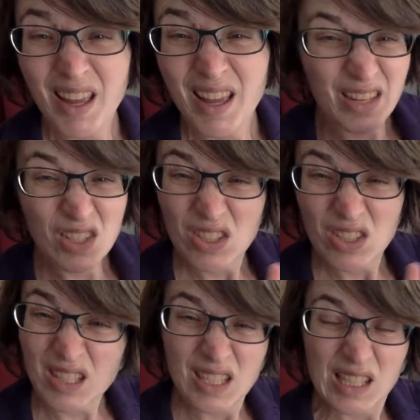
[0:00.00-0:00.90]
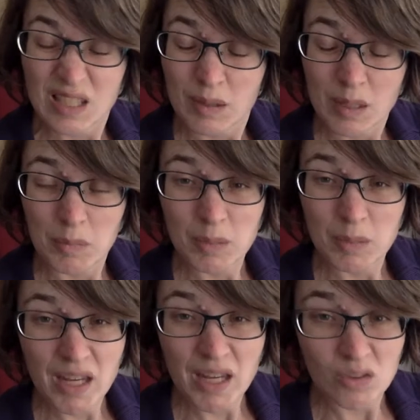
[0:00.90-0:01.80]
and they just needed some
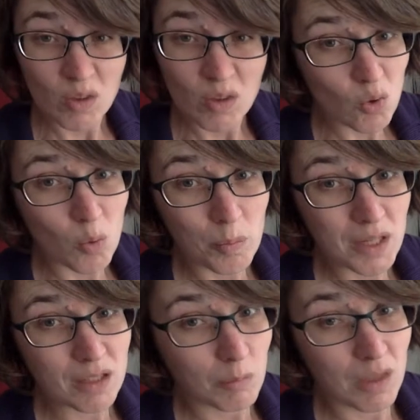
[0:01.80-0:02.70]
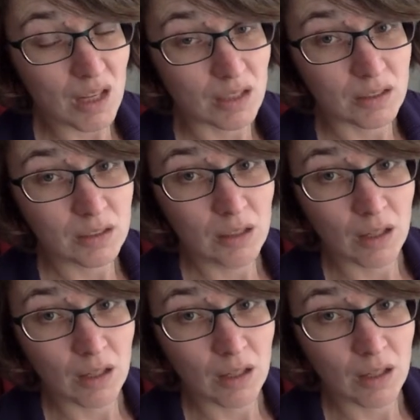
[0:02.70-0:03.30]
space, so they told me some things.